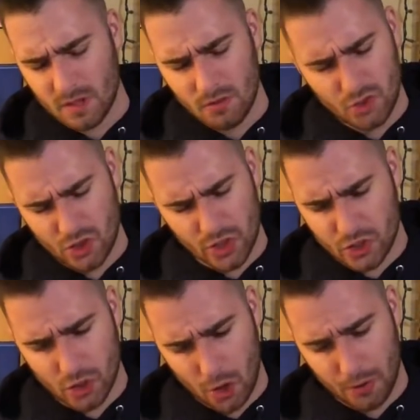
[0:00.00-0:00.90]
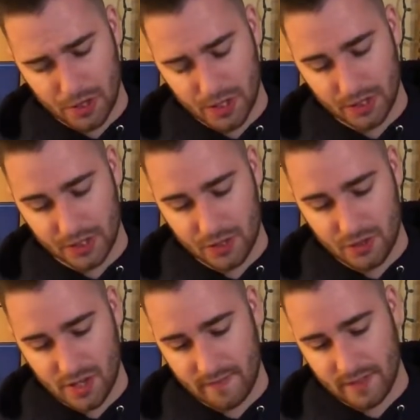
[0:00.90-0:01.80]
It's just like so good. Like you
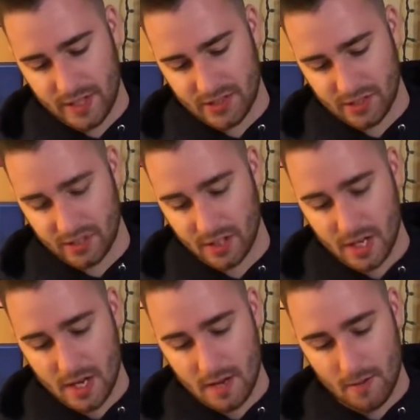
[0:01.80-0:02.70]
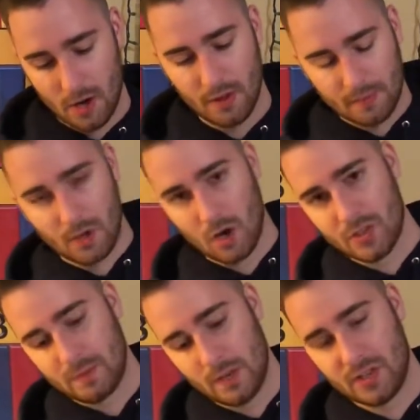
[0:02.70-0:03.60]
just have this and all the
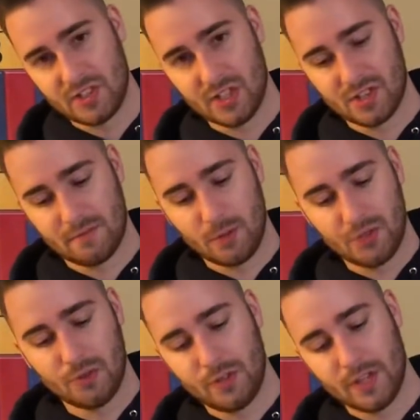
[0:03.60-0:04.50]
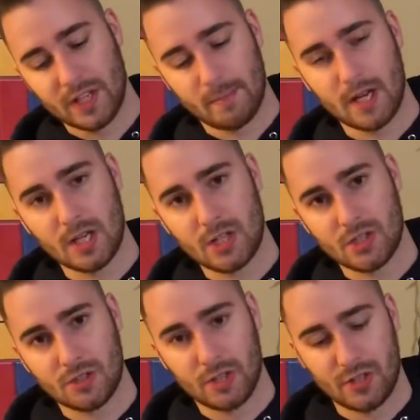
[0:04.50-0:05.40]
cards appear sets off multi-roll, they get
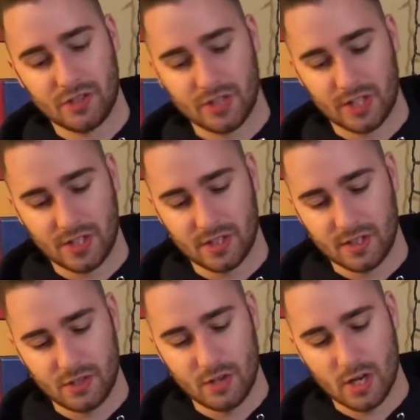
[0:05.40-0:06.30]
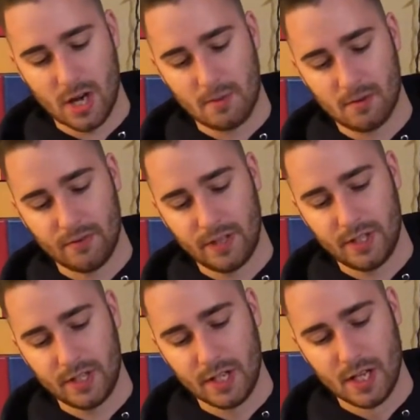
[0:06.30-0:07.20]
banished, or you just like get to do your combo
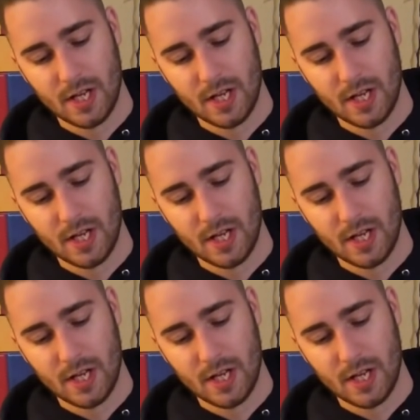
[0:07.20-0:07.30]
freely.